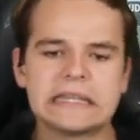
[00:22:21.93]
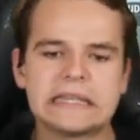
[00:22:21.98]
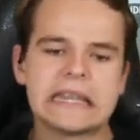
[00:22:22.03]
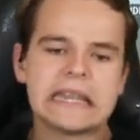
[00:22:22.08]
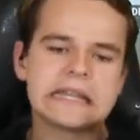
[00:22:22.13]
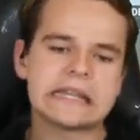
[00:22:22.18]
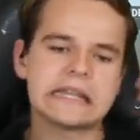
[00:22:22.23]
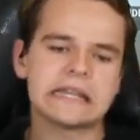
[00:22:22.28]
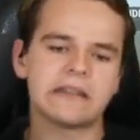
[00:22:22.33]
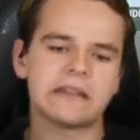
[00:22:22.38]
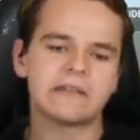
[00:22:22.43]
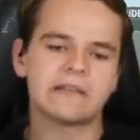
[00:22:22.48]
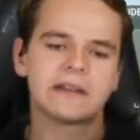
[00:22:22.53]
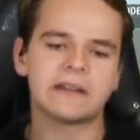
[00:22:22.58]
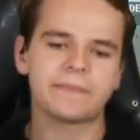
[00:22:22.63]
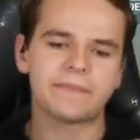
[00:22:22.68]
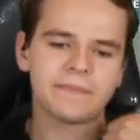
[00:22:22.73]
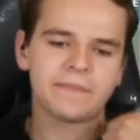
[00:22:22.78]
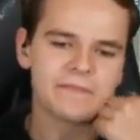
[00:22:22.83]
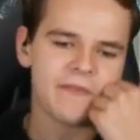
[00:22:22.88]
it doesn't
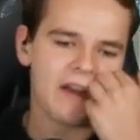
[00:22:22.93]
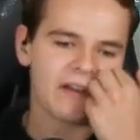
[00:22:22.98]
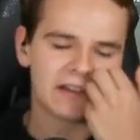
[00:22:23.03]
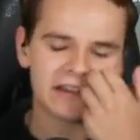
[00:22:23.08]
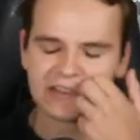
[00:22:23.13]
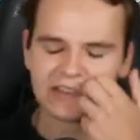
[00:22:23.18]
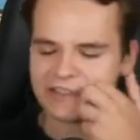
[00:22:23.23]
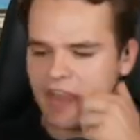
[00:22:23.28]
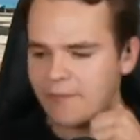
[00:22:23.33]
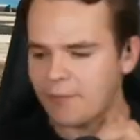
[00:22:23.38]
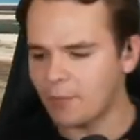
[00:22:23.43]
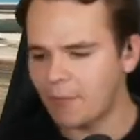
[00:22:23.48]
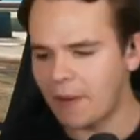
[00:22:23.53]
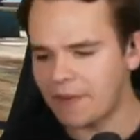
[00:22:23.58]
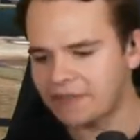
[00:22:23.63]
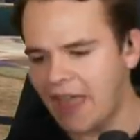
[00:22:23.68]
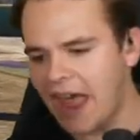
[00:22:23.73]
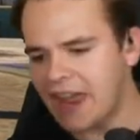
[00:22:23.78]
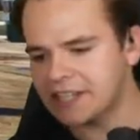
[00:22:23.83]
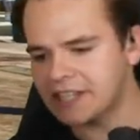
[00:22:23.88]
look very stable,
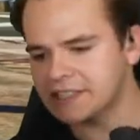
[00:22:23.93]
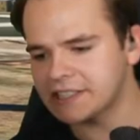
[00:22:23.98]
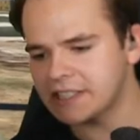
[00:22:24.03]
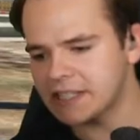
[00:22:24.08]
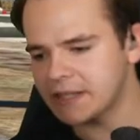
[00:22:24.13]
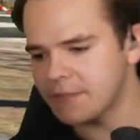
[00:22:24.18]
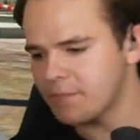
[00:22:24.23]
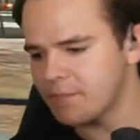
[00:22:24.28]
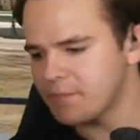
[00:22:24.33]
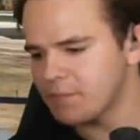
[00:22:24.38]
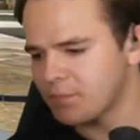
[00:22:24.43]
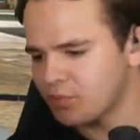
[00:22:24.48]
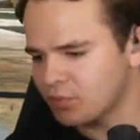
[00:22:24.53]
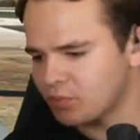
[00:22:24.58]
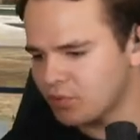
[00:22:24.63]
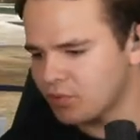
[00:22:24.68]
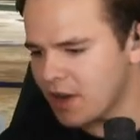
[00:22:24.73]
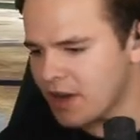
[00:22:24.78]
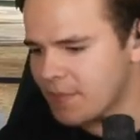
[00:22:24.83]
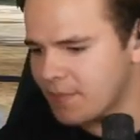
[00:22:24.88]
but that's
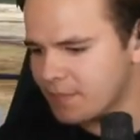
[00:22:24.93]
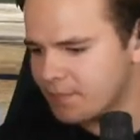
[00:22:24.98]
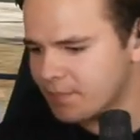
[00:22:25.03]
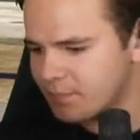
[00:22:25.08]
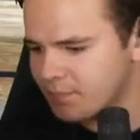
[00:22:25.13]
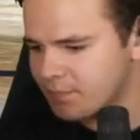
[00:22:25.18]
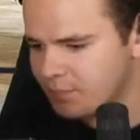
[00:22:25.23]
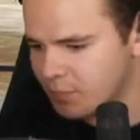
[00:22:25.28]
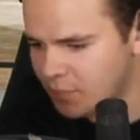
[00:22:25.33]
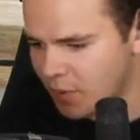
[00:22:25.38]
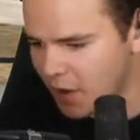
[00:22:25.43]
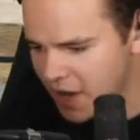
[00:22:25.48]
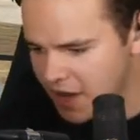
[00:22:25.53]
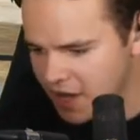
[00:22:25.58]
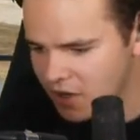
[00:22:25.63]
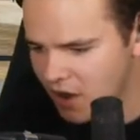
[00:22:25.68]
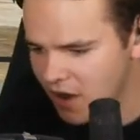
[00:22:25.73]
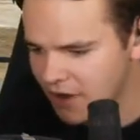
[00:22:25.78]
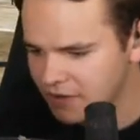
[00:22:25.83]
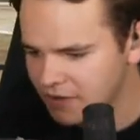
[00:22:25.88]
pretty
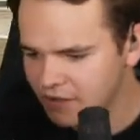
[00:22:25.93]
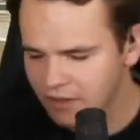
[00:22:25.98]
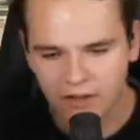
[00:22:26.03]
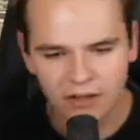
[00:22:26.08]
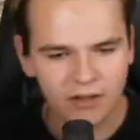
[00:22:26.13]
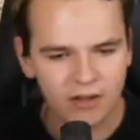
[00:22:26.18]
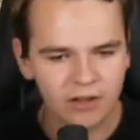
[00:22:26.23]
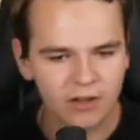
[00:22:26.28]
pretty good.